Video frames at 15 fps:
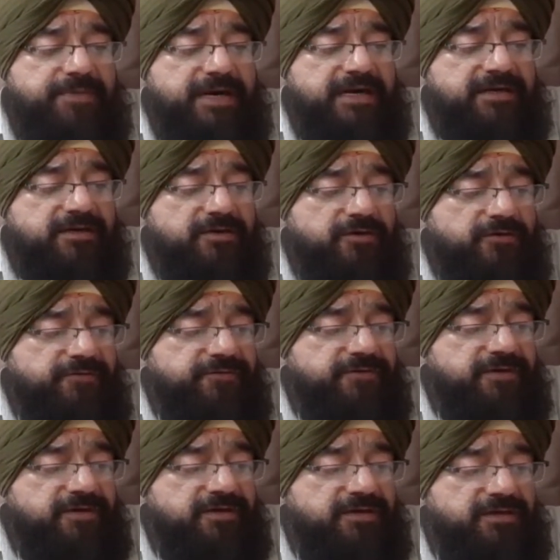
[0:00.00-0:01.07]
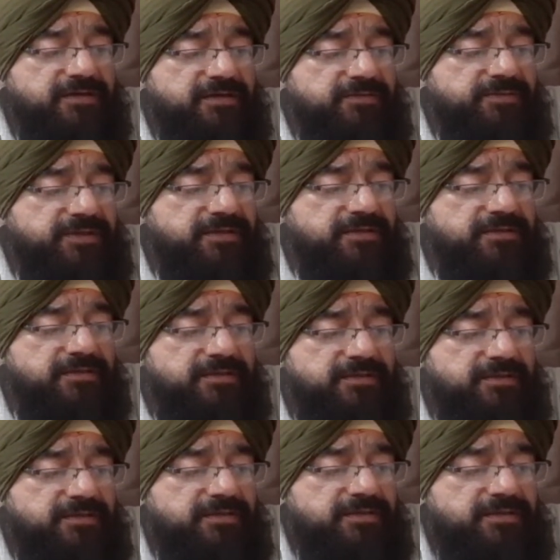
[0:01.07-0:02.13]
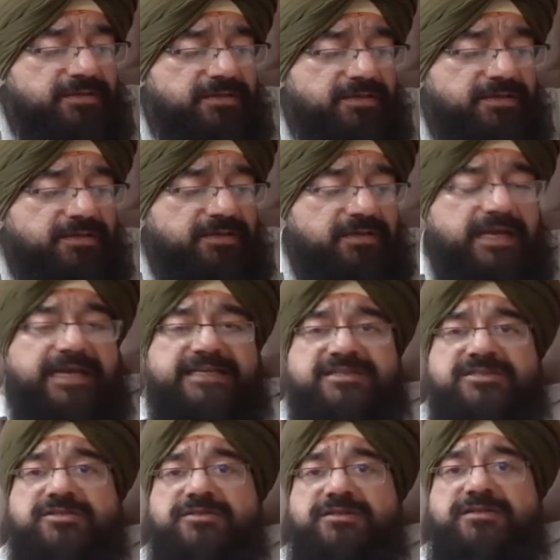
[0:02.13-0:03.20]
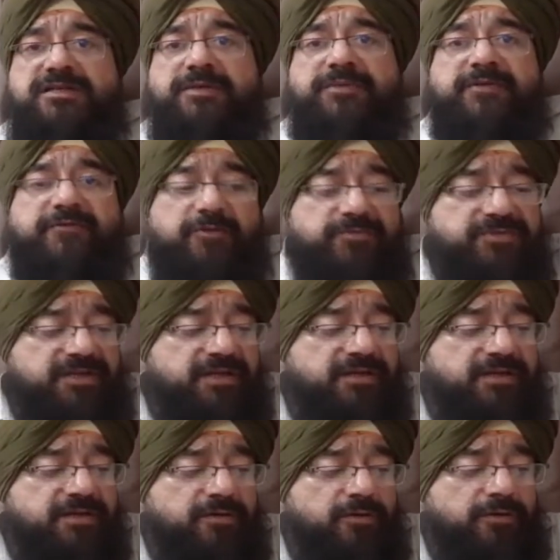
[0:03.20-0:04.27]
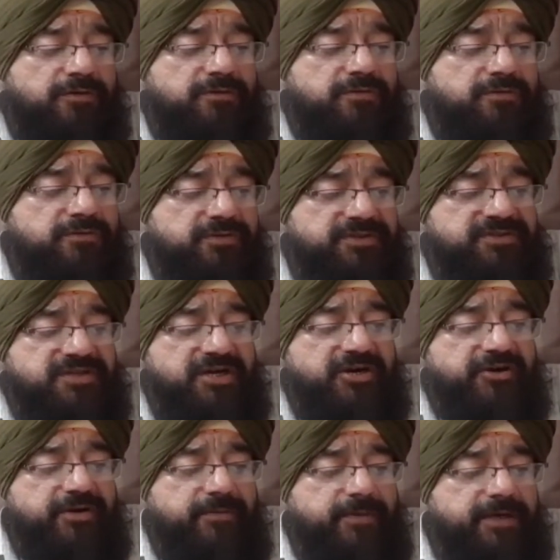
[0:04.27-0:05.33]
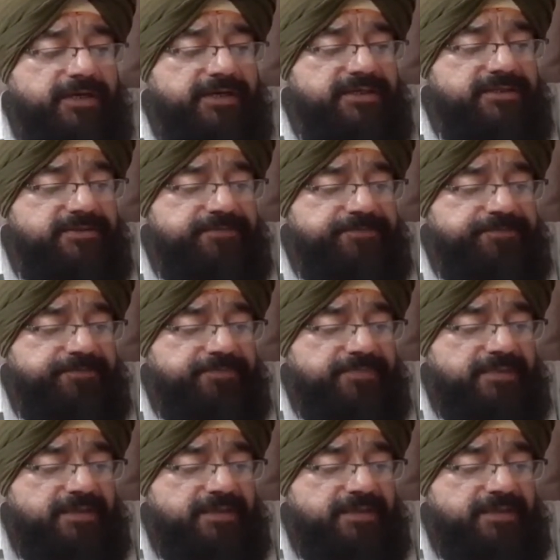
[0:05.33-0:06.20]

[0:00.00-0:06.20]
prism, mind you, I am using the word glass prism, and you throw on it a white light,